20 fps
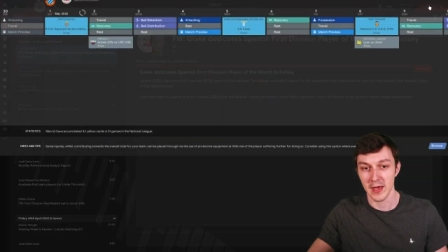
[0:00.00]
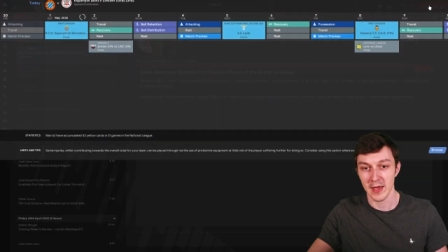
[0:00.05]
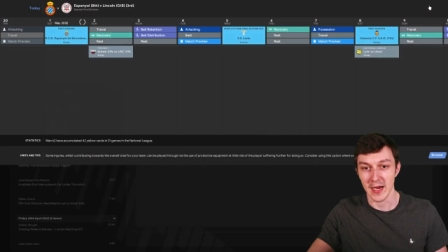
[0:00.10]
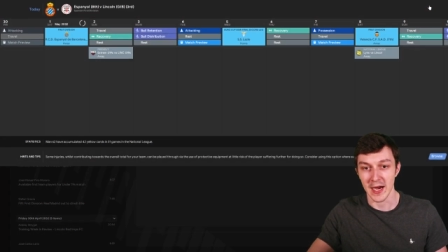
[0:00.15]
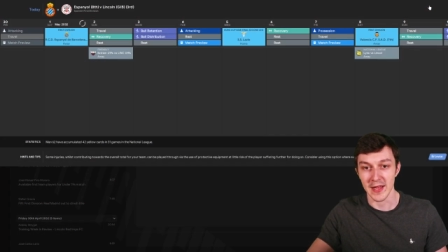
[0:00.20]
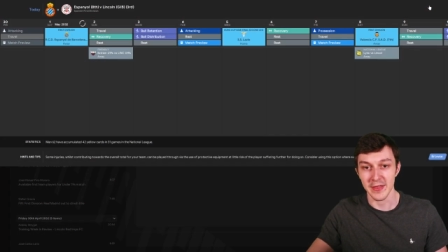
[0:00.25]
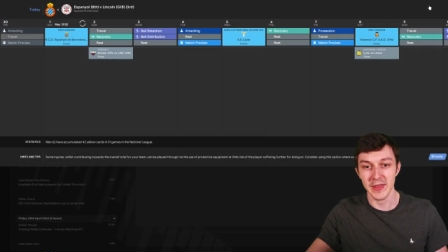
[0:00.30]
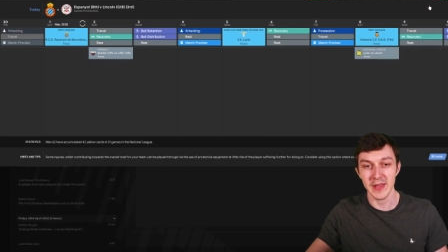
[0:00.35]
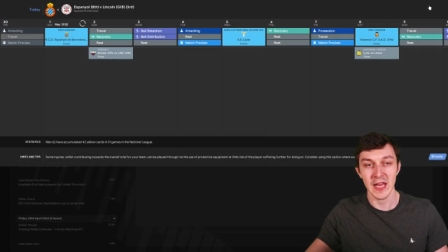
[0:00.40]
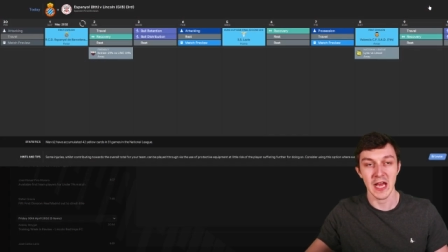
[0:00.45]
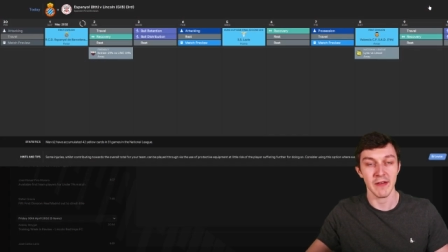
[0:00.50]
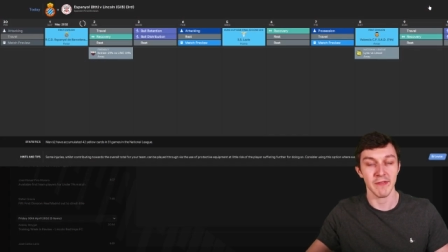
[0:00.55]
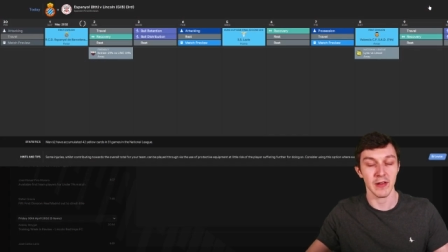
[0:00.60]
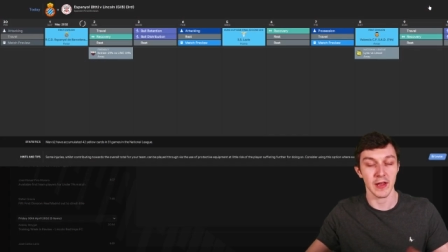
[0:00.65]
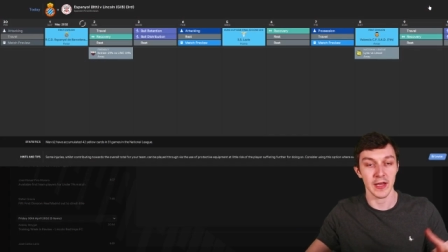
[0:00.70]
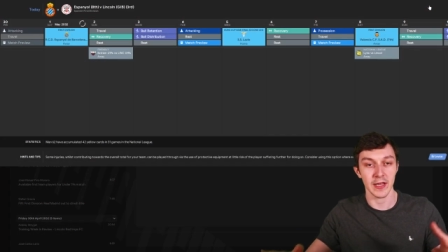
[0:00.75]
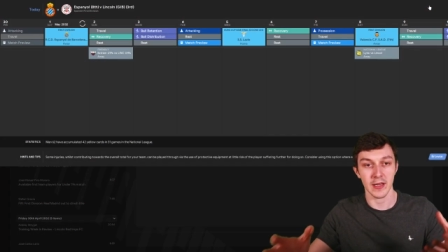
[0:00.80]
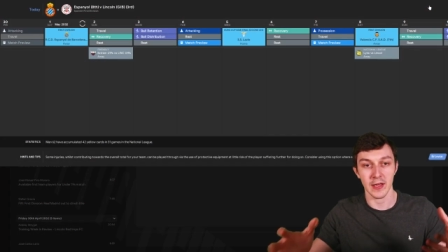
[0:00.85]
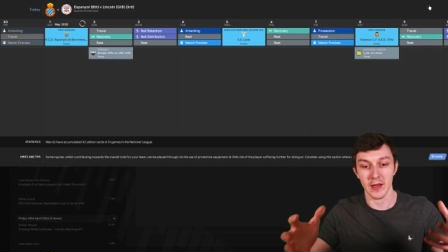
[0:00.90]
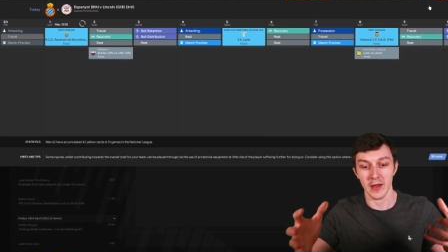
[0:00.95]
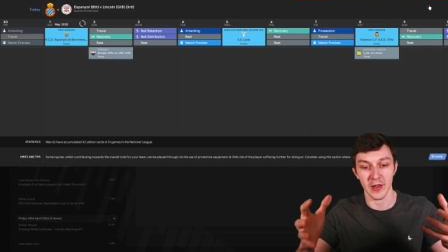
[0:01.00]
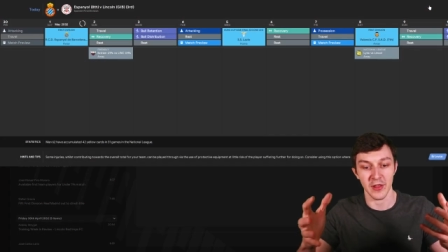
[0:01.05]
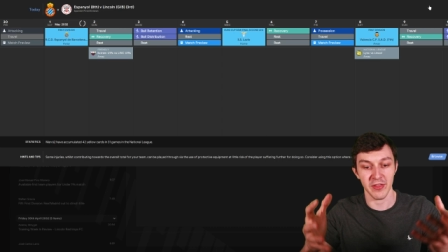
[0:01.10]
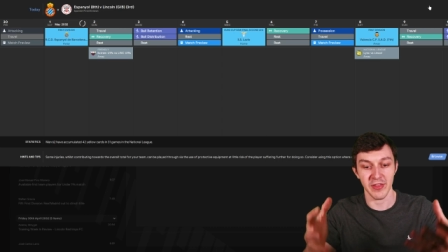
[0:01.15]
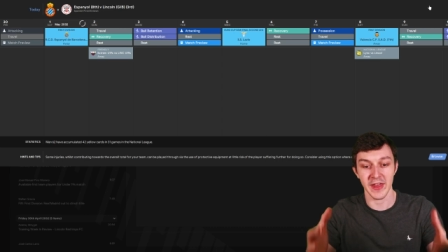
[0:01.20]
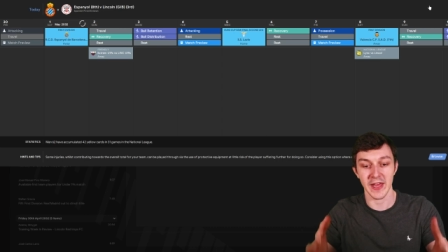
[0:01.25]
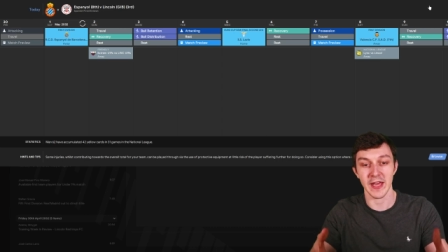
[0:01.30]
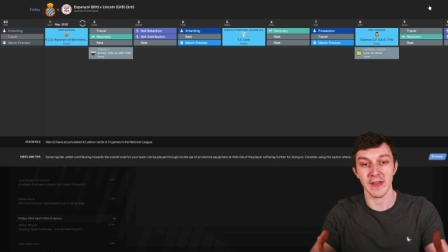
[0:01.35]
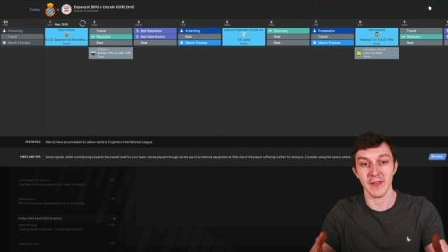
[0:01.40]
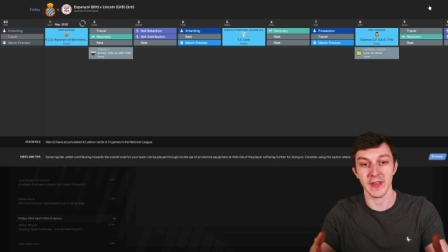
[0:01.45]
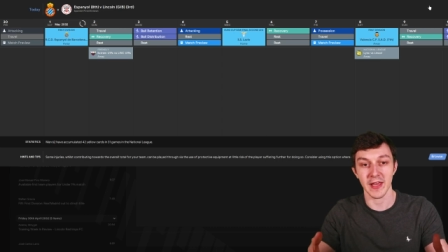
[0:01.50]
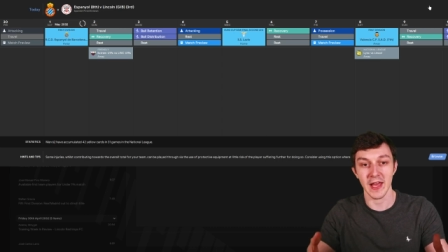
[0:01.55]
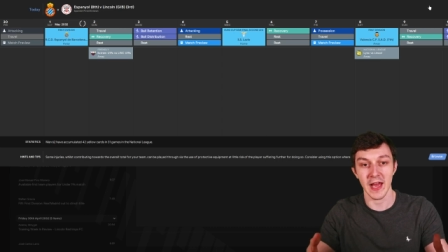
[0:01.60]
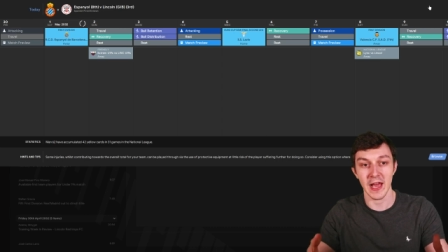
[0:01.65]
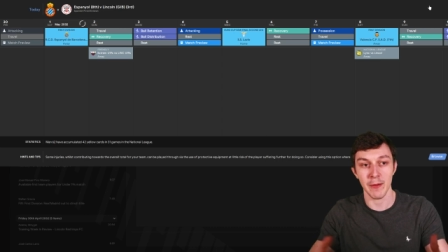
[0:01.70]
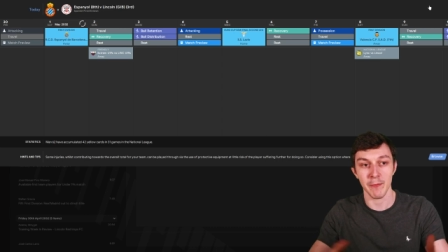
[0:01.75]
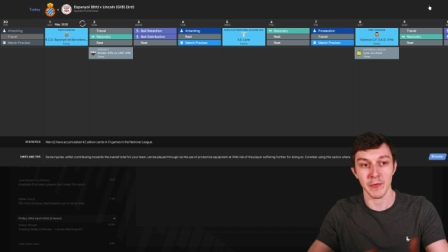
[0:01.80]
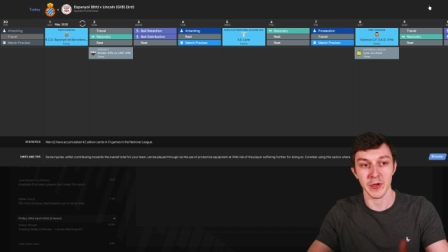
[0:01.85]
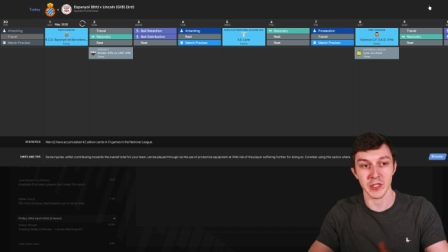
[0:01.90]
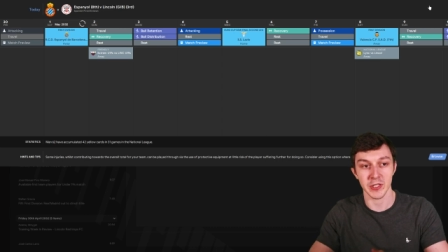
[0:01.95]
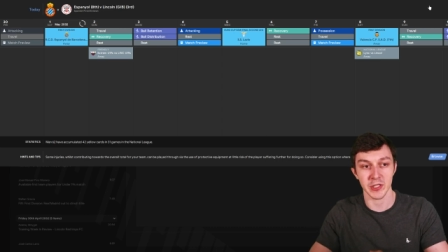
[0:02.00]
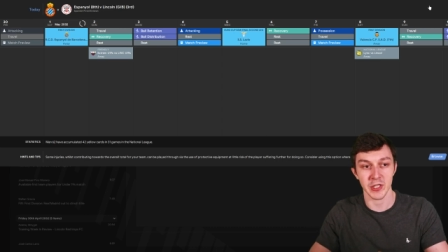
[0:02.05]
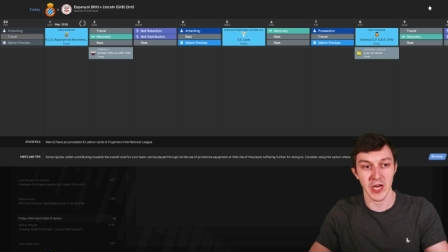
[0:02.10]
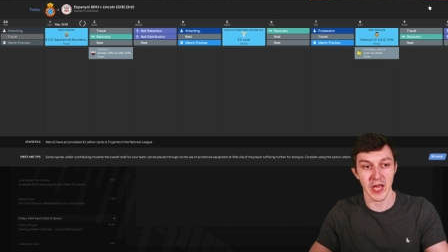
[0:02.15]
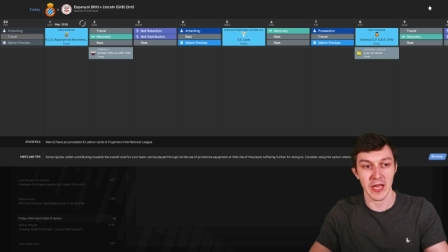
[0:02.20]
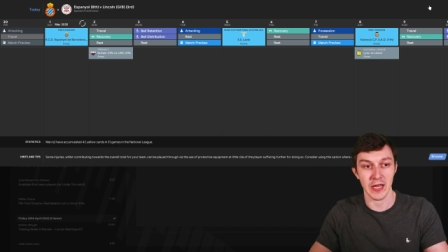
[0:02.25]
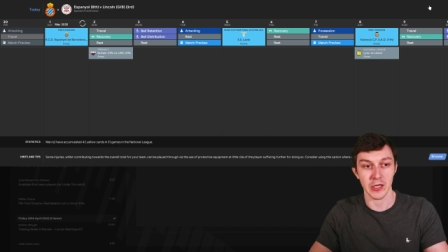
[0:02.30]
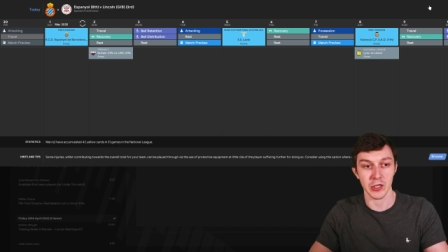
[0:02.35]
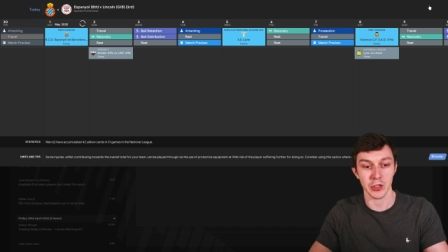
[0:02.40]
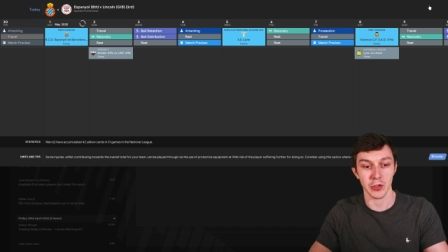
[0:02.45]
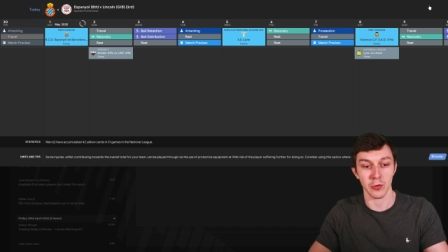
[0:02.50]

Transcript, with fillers: I did have like a thing in the game which changed